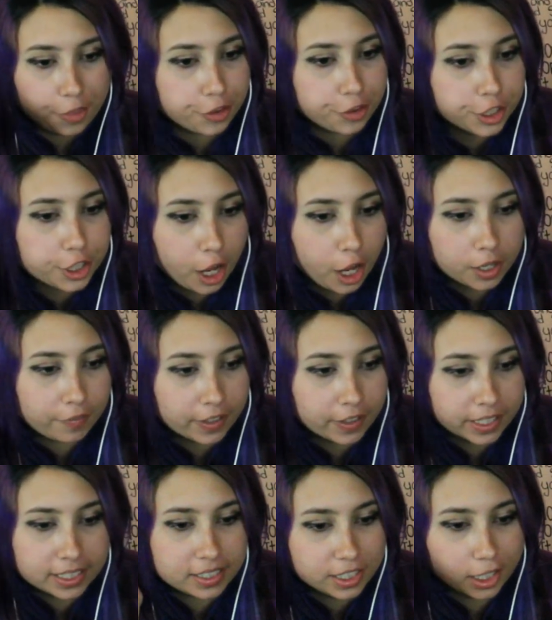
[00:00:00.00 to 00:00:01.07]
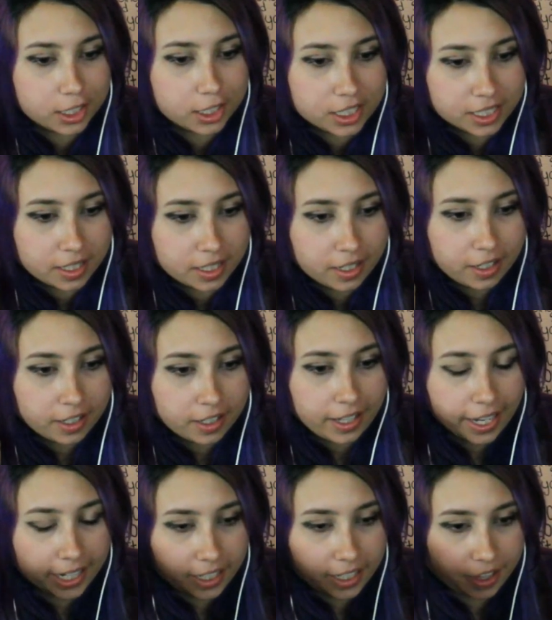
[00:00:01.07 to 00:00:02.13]
They're not fucking changing
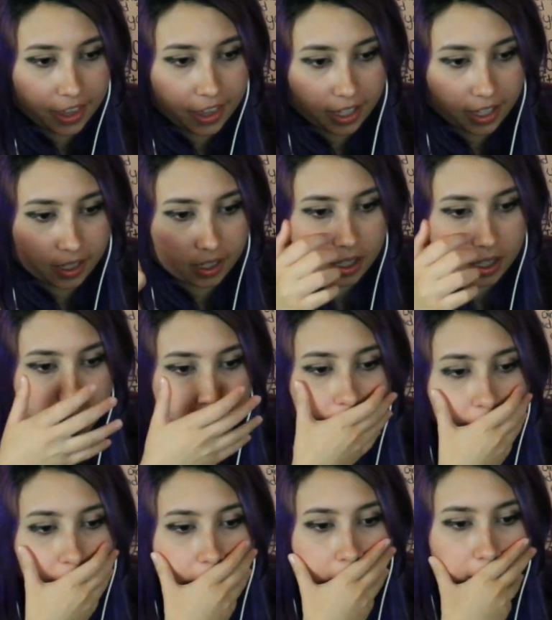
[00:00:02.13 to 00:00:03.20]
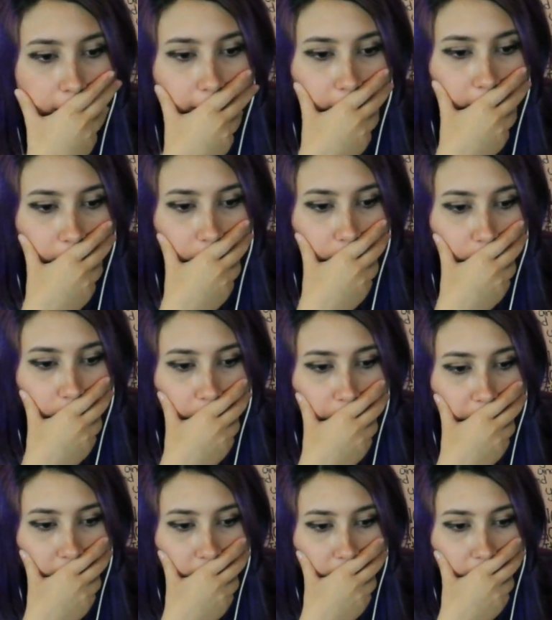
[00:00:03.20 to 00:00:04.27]
anything. The loop.
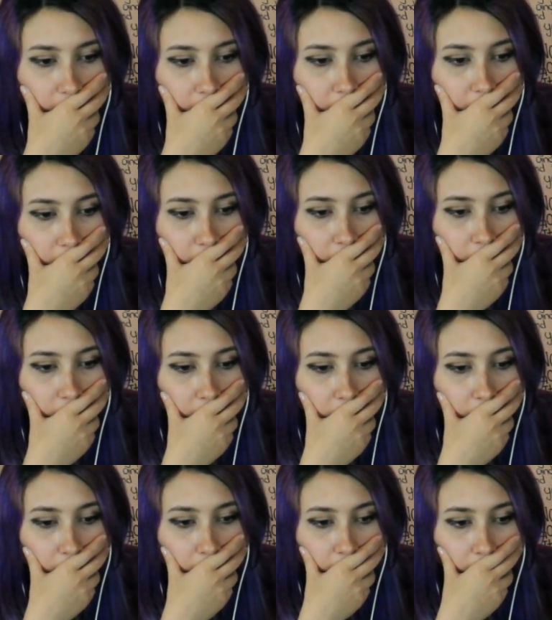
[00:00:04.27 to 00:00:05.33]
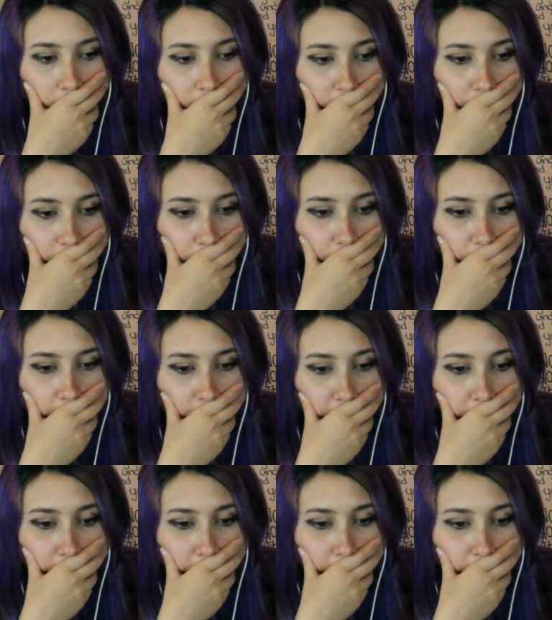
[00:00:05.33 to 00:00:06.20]
The loop.